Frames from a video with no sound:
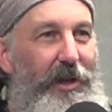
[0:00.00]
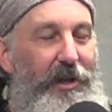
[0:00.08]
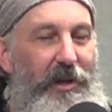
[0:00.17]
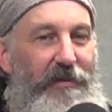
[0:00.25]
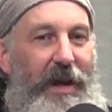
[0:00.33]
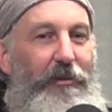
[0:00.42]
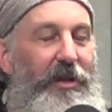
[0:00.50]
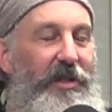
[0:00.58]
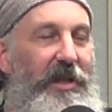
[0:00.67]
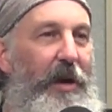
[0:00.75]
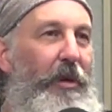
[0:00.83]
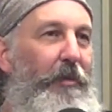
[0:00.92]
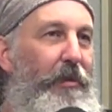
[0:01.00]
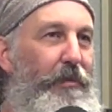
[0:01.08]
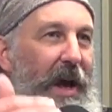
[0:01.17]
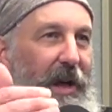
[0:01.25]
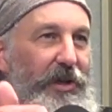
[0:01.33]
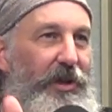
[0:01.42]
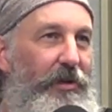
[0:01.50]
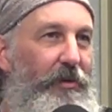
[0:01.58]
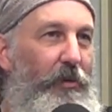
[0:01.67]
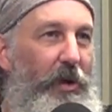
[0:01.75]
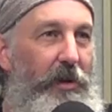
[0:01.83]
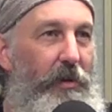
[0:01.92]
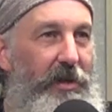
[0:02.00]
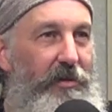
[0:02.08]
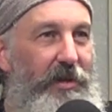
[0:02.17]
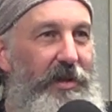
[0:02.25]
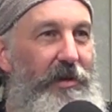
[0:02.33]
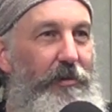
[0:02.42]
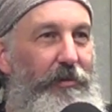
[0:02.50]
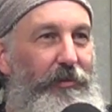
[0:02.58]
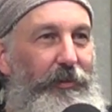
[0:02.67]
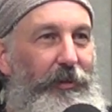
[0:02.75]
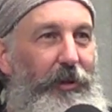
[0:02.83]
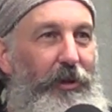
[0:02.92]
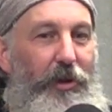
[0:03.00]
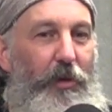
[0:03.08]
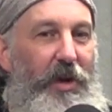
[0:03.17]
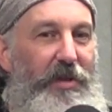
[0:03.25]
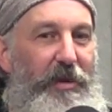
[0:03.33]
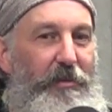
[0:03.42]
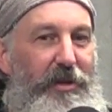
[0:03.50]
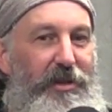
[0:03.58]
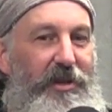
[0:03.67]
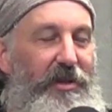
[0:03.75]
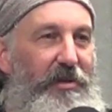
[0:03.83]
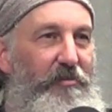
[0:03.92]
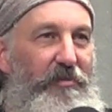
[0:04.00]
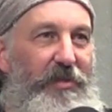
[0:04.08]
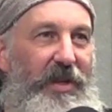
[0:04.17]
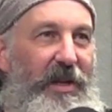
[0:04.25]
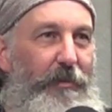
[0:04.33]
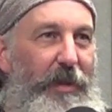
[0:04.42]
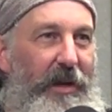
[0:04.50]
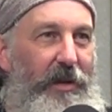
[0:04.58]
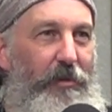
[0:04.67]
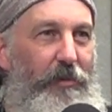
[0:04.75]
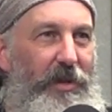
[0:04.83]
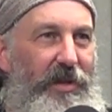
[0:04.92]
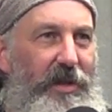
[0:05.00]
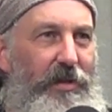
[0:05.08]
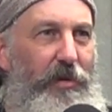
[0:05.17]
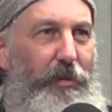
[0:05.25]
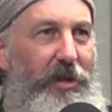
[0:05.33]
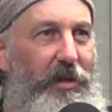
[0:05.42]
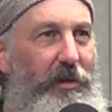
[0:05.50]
You've now got to step up and match what the restaurants do. Otherwise, people are just going to send it back on, what's this rubbish?